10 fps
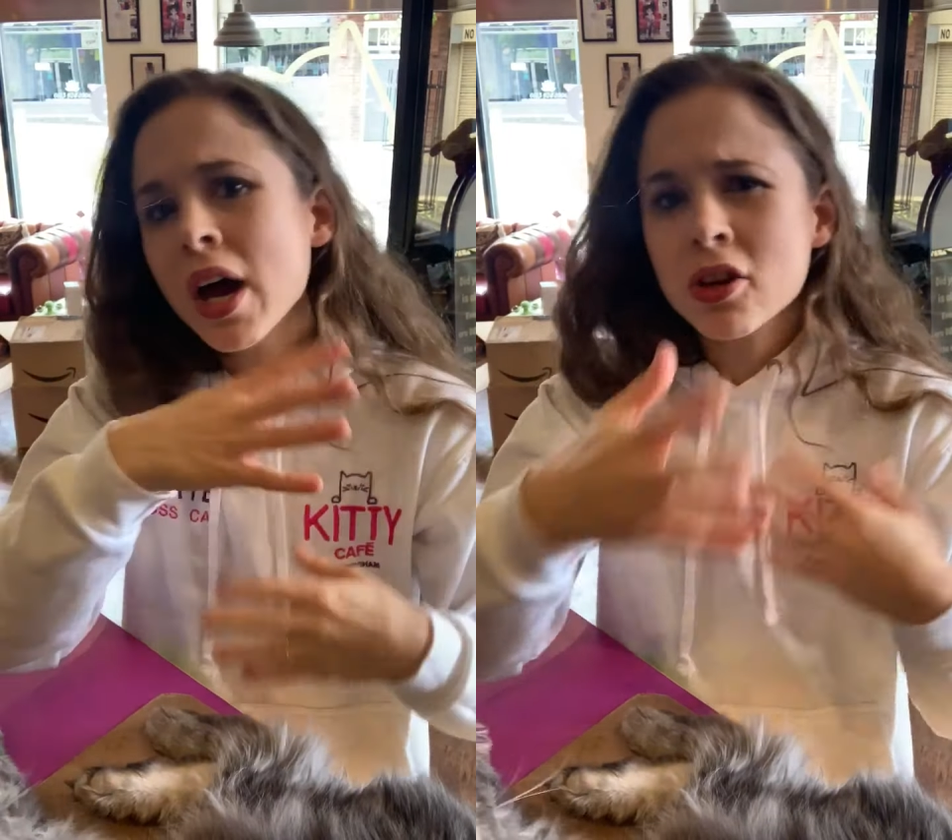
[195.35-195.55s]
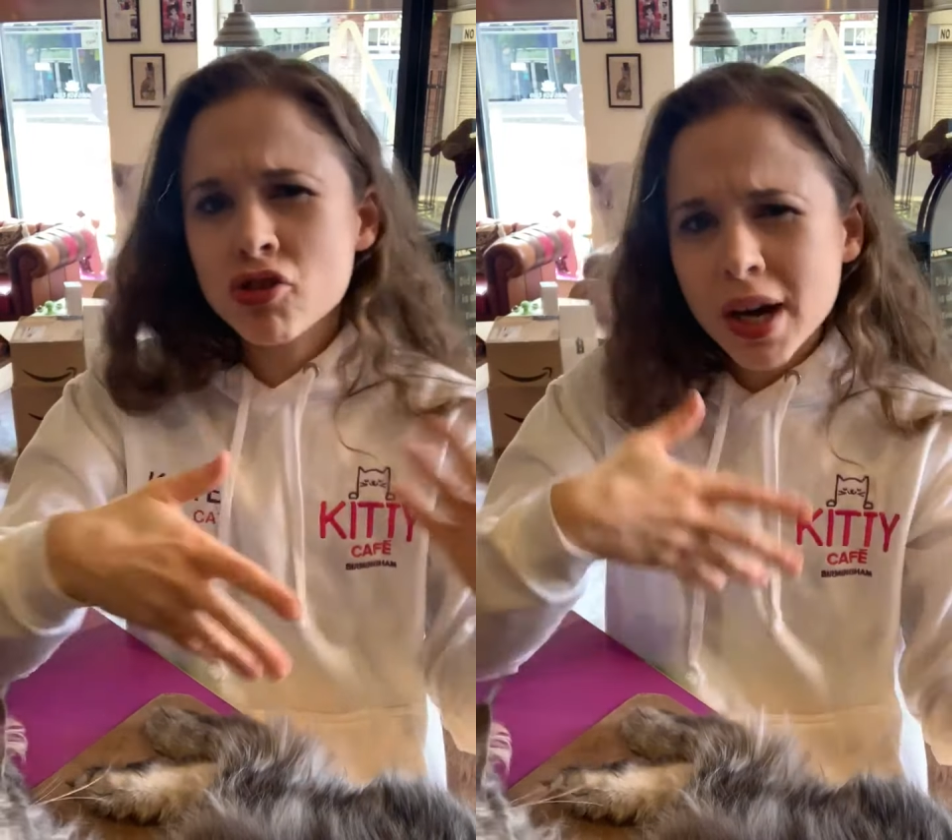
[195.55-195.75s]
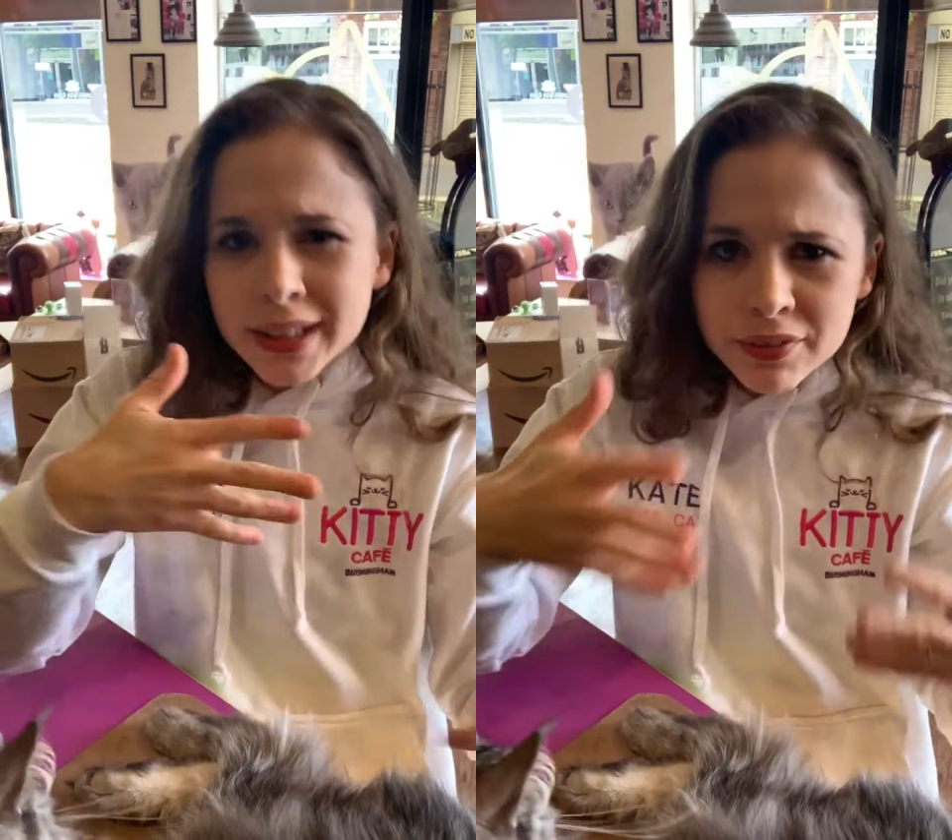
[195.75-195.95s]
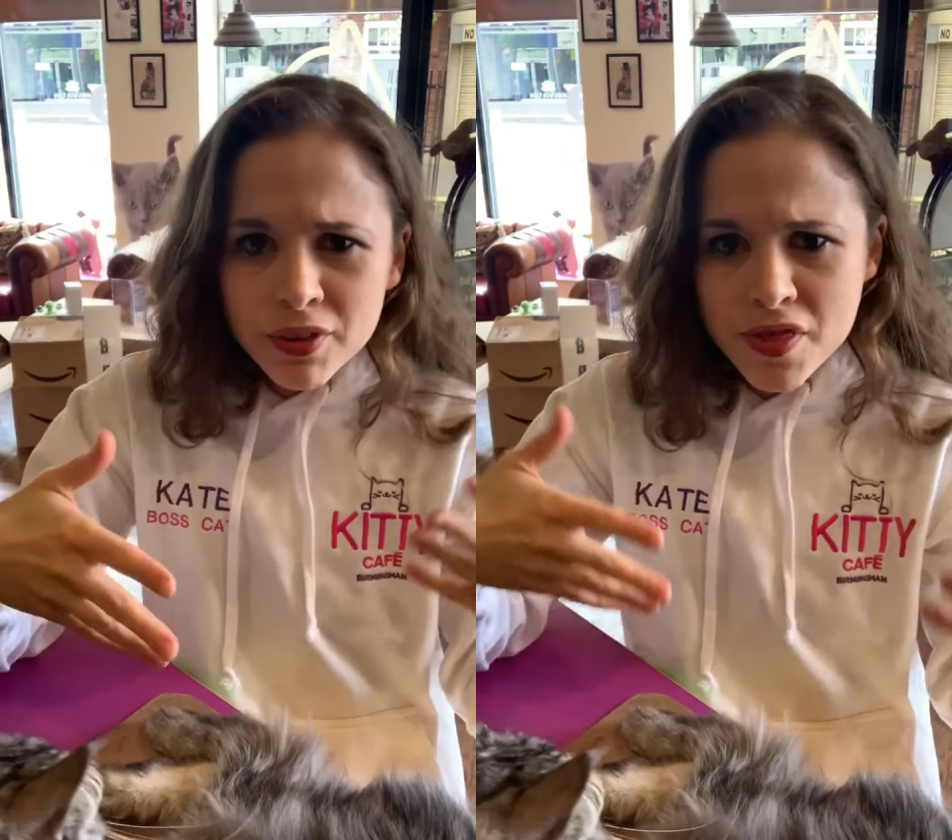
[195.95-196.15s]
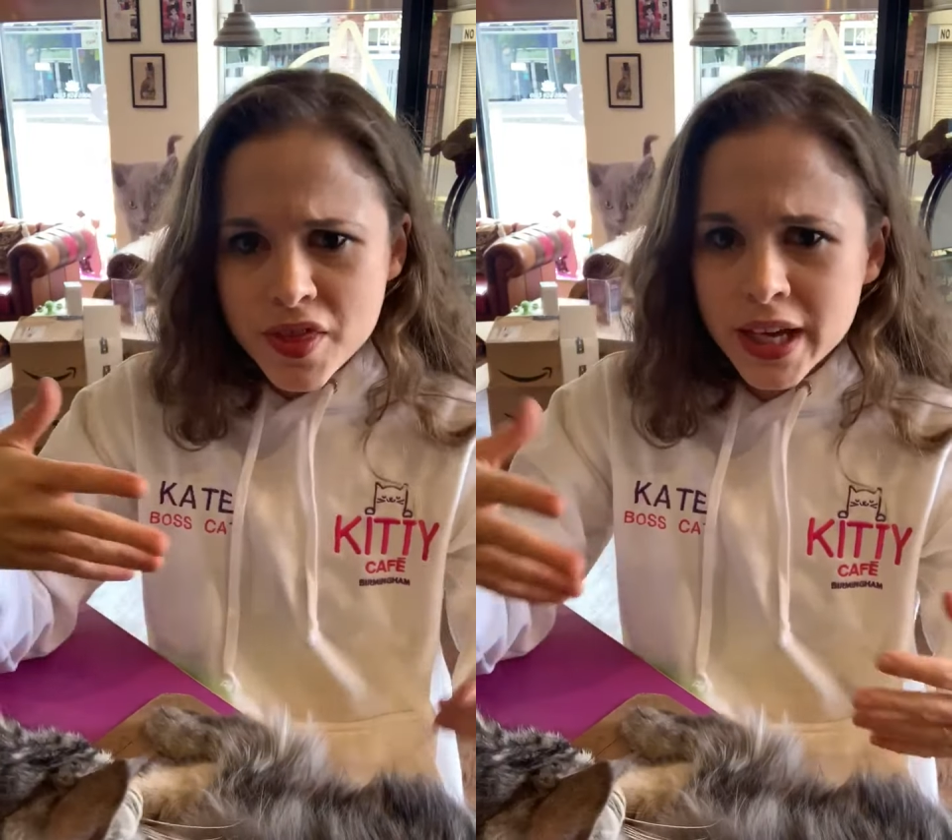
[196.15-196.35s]
Try
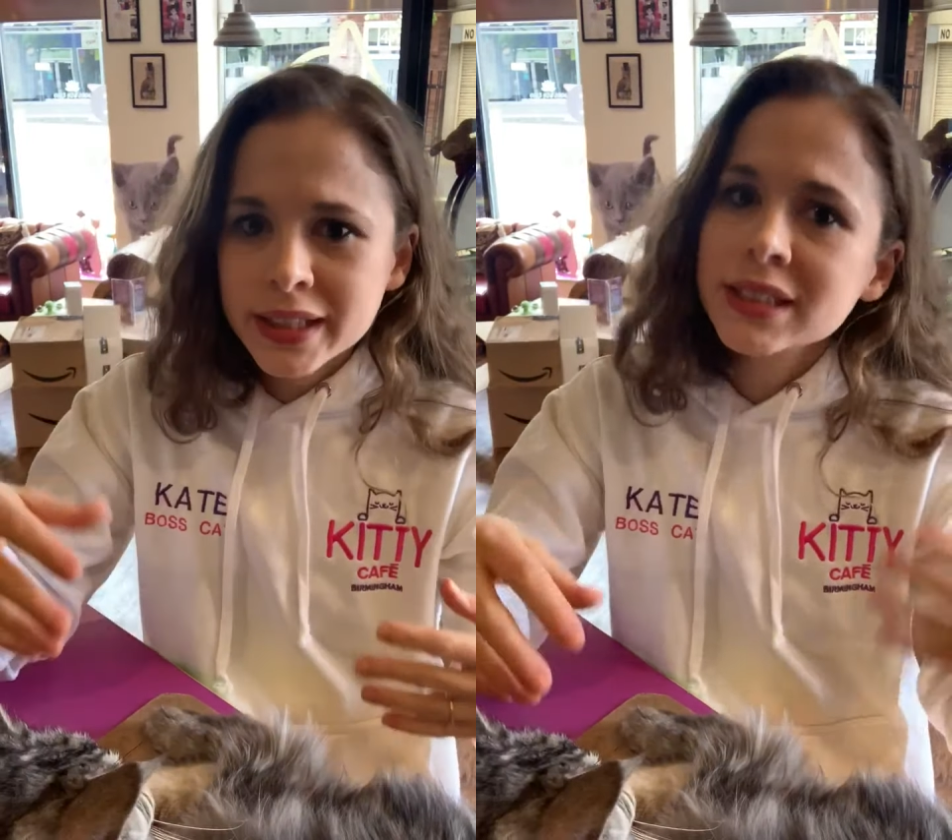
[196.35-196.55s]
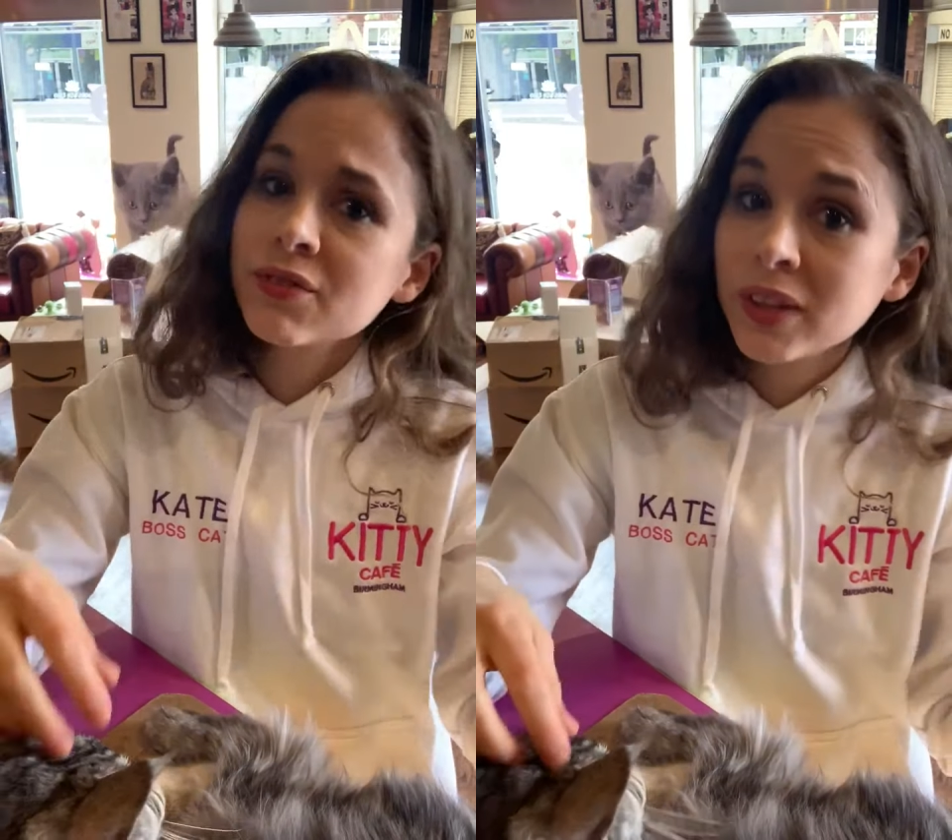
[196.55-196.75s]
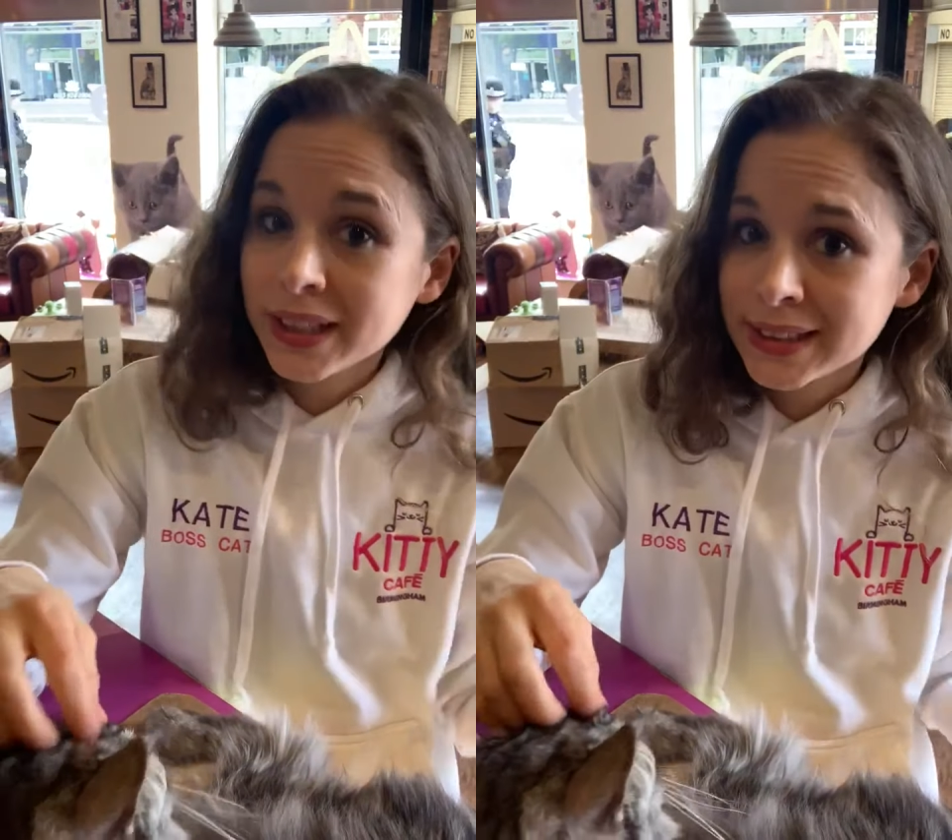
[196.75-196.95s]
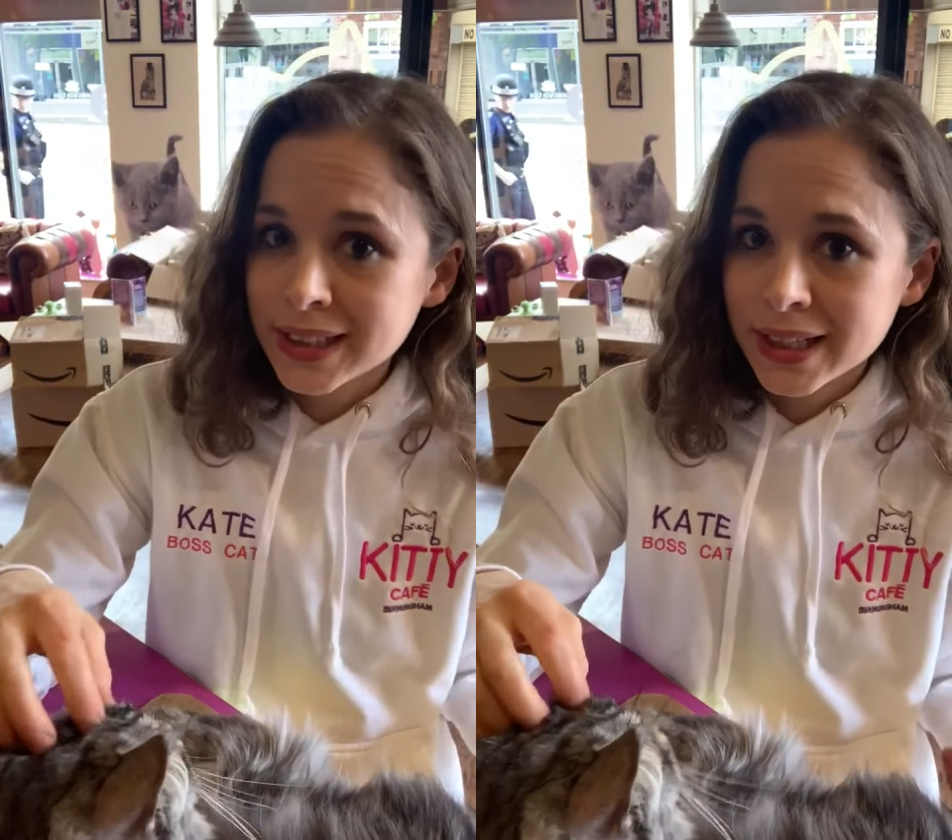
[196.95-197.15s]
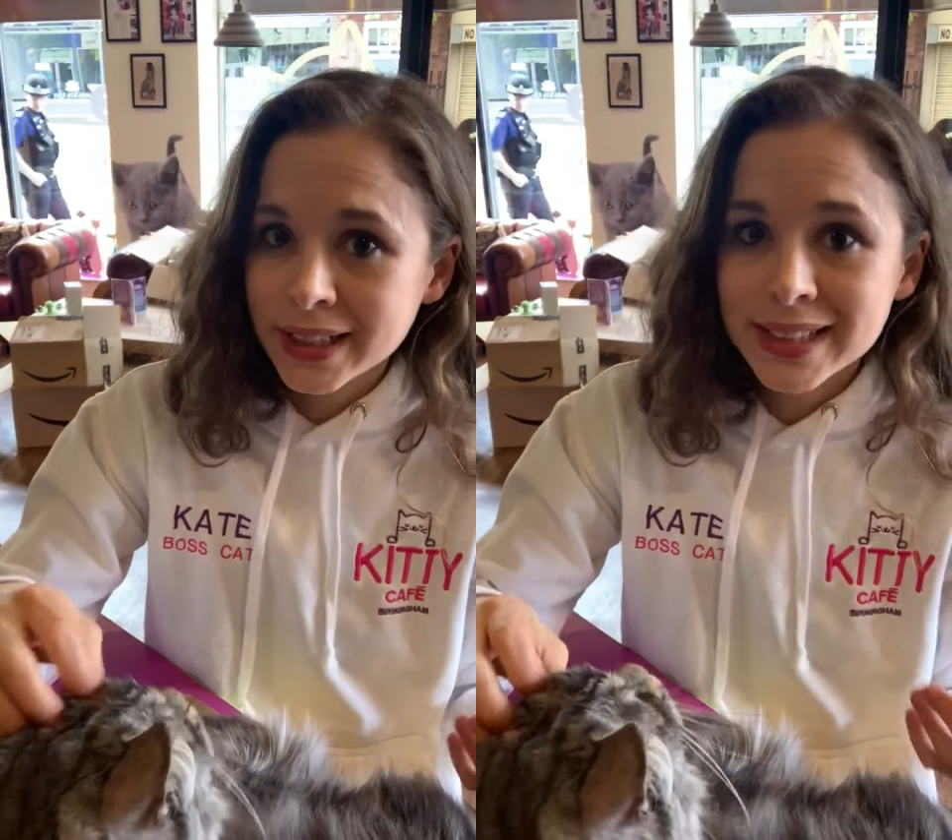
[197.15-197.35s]
different things, fleecy things,